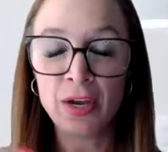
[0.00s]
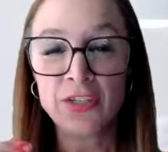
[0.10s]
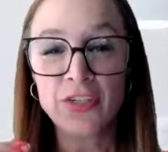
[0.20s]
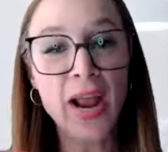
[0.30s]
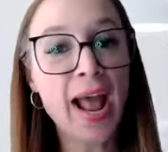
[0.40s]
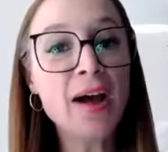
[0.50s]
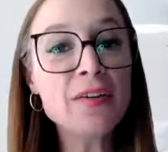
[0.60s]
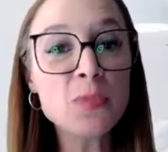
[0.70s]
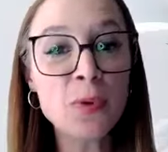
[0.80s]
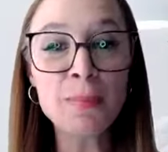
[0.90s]
So, how
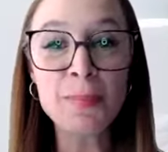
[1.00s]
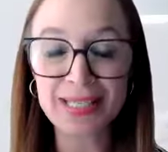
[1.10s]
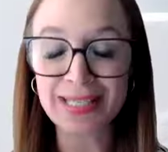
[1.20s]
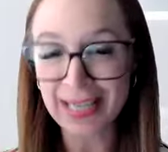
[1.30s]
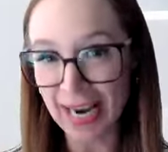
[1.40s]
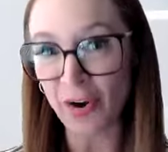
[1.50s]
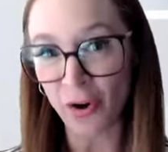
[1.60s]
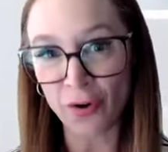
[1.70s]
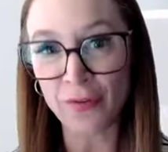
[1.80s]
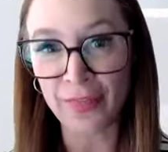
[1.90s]
does one best take
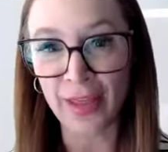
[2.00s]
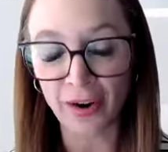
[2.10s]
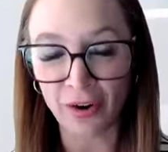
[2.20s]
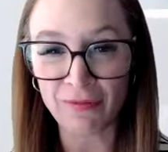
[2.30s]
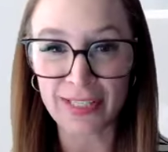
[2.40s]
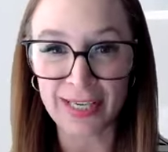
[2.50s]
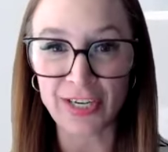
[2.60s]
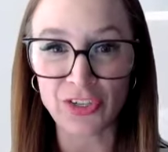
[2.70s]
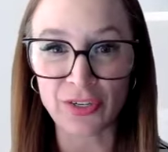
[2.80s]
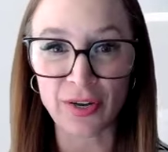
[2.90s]
over that
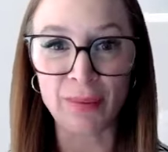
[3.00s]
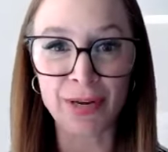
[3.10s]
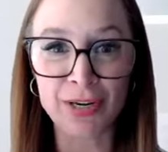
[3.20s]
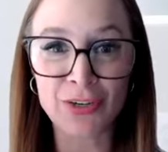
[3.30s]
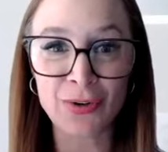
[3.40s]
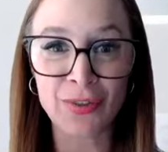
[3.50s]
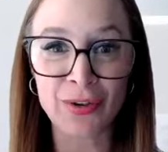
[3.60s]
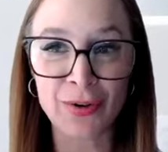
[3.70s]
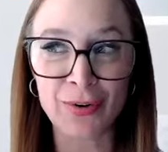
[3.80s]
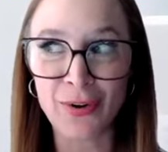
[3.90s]
conversation and make sure that
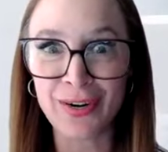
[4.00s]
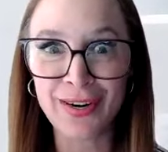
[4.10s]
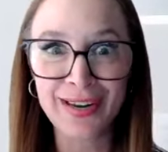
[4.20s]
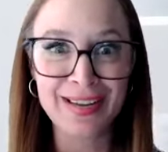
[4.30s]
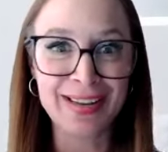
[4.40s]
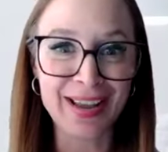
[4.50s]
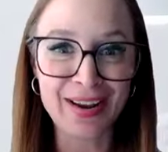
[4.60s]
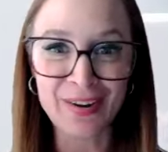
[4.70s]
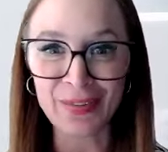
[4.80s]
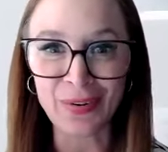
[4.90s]
you're not
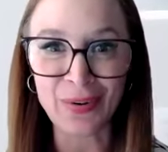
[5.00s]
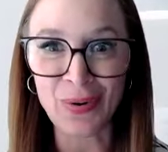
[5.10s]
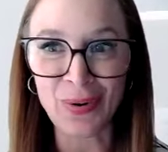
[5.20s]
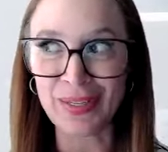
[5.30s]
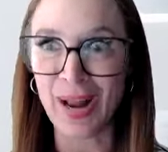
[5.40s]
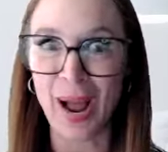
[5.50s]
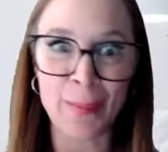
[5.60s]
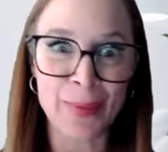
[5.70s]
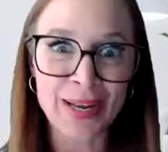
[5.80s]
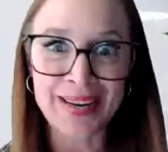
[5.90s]
getting on the call and
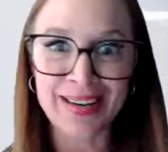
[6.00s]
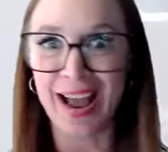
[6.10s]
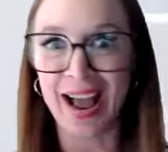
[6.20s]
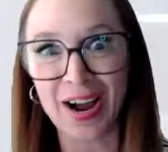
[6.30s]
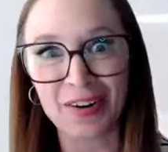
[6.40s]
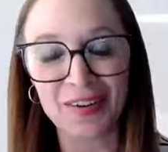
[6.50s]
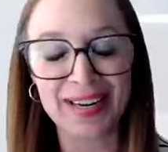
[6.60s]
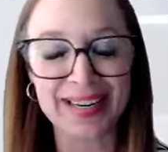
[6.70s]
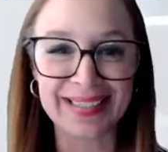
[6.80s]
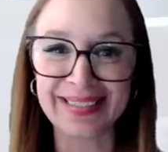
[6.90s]
umming and
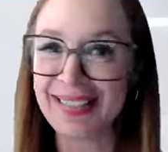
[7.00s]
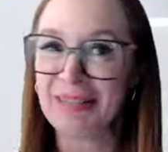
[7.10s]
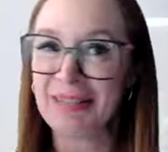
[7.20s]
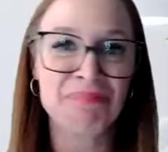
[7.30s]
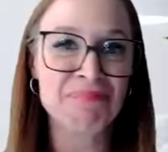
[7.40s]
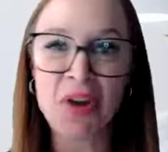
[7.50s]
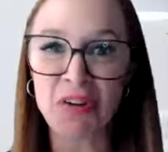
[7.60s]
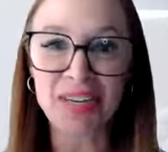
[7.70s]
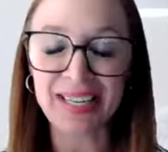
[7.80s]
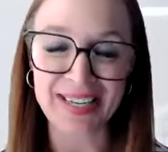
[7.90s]
ahhing and not
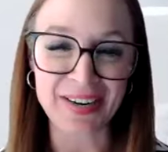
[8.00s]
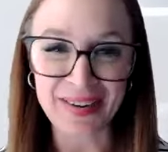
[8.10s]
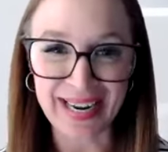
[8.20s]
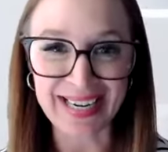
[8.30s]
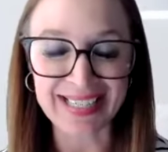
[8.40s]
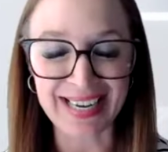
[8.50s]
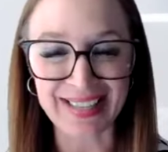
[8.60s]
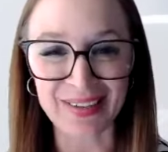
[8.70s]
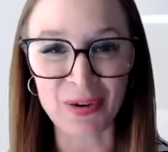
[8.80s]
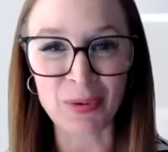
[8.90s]
really knowing how to
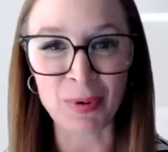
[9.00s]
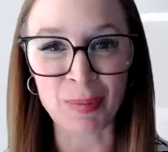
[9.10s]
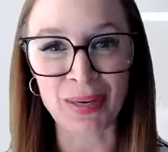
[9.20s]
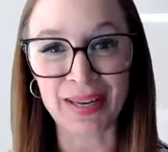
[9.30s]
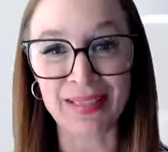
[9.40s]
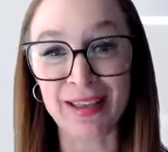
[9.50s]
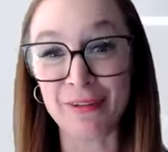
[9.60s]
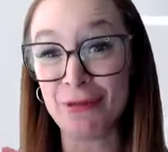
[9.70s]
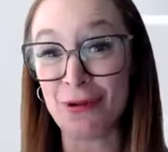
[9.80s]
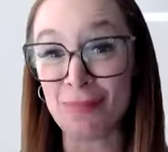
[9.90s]
take the call properly and
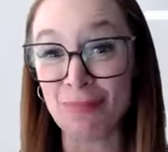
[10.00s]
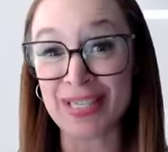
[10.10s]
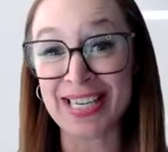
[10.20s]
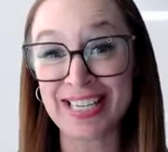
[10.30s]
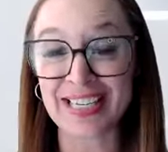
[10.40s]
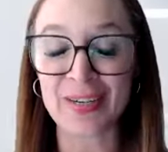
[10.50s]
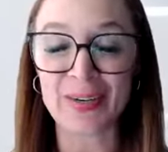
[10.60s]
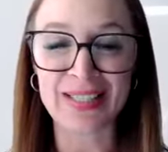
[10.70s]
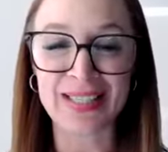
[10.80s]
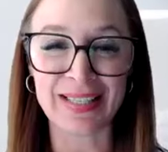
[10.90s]
therefore potentially
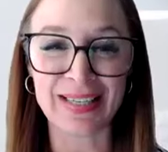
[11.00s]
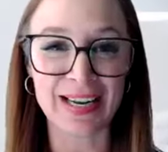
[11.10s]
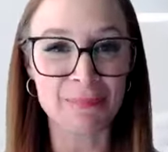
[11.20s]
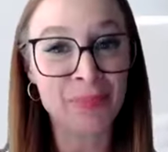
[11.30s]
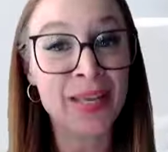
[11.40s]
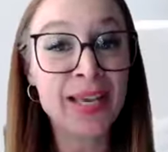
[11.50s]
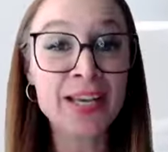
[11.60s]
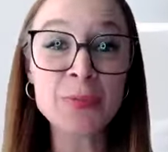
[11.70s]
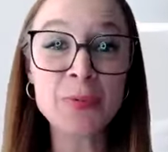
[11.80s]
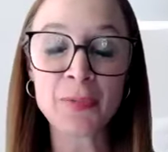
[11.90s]
losing the lead?
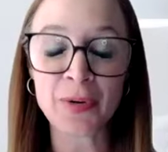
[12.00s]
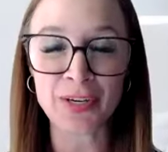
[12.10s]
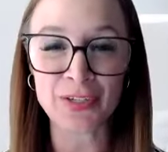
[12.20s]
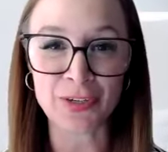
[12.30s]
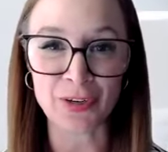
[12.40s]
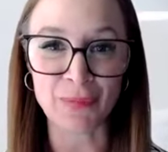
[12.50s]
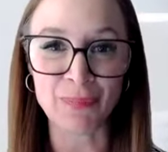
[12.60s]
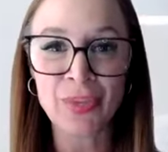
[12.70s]
Here's what I want you to do.